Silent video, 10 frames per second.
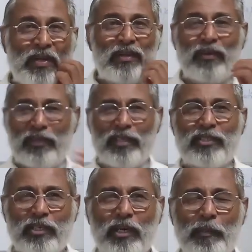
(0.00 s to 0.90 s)
So
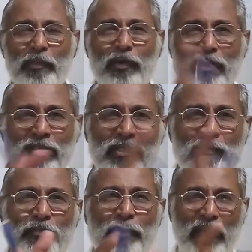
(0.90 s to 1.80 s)
this
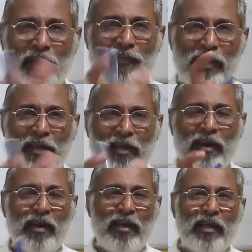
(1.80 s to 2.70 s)
communist behavior
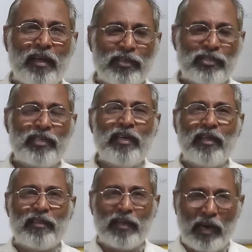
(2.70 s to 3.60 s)
is seen
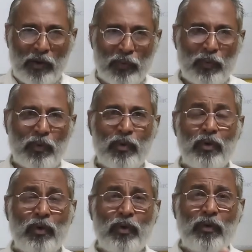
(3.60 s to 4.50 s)
in the Rahu.
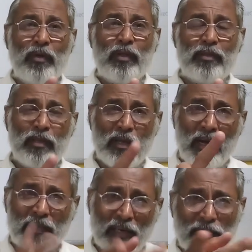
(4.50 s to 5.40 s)
The
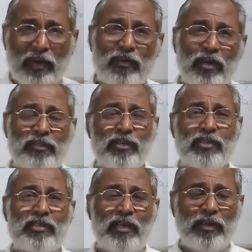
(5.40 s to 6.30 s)
other way around also
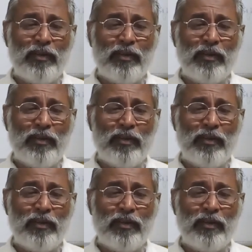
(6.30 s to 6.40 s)
is seen.